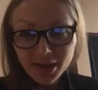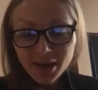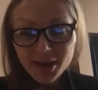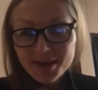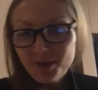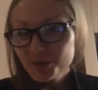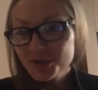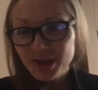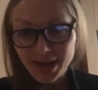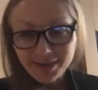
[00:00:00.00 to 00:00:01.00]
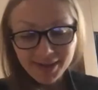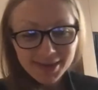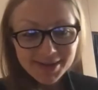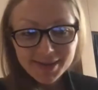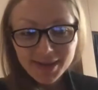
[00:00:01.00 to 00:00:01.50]
is not
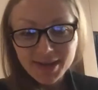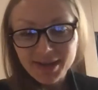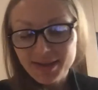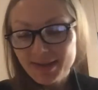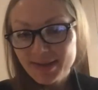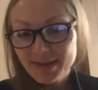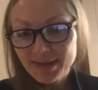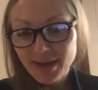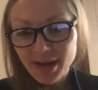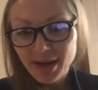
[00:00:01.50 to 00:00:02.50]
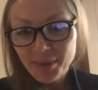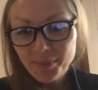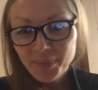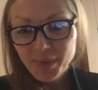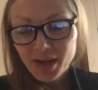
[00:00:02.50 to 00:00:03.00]
genetics, it's uh,
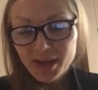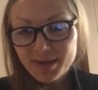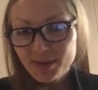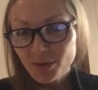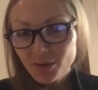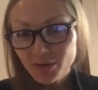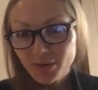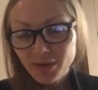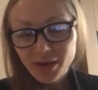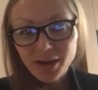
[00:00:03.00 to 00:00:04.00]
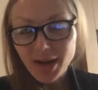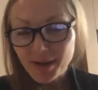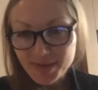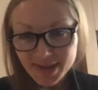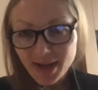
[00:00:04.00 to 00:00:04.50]
it's not uh,
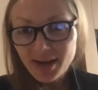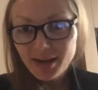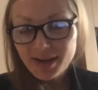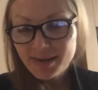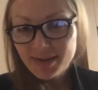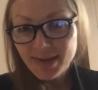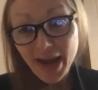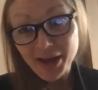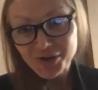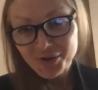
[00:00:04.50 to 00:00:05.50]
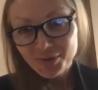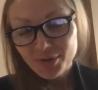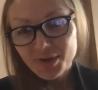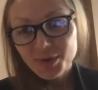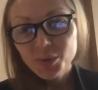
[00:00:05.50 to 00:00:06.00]
lifestyle, it's age.
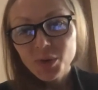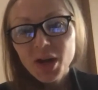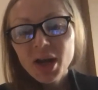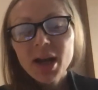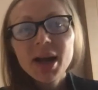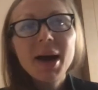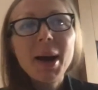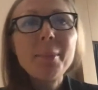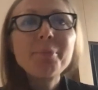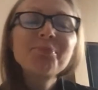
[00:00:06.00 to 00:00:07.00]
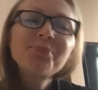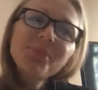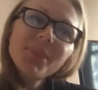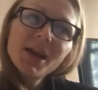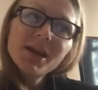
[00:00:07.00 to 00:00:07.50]
So, um,
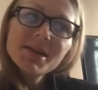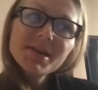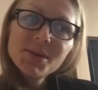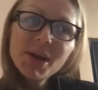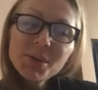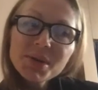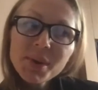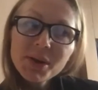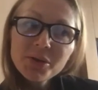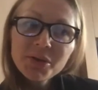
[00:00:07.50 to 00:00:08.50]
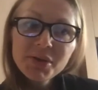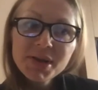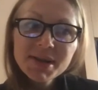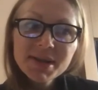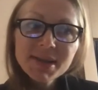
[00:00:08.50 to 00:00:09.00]
so that was one of the
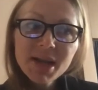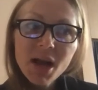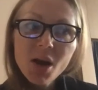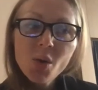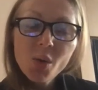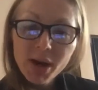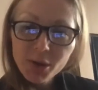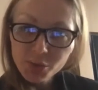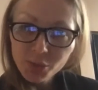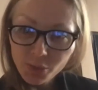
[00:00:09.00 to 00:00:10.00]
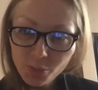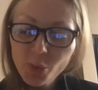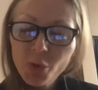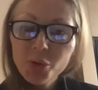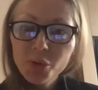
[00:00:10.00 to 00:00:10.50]
reasons how I got
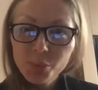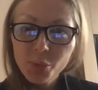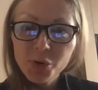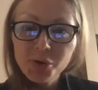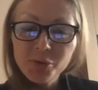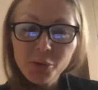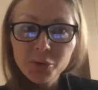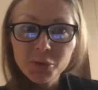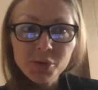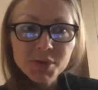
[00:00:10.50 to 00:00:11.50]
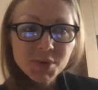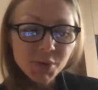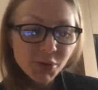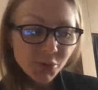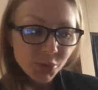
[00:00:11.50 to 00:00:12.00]
more and more involved also
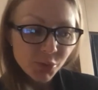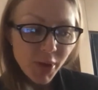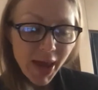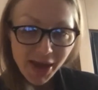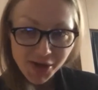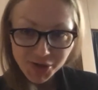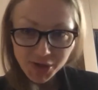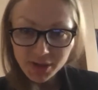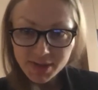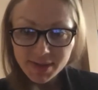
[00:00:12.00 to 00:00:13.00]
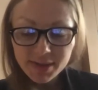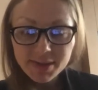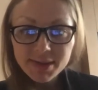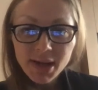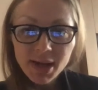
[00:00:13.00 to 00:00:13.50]
into aging,
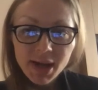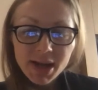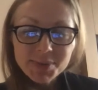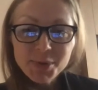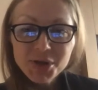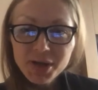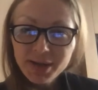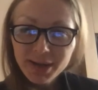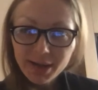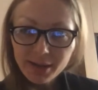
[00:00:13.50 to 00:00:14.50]
since especially the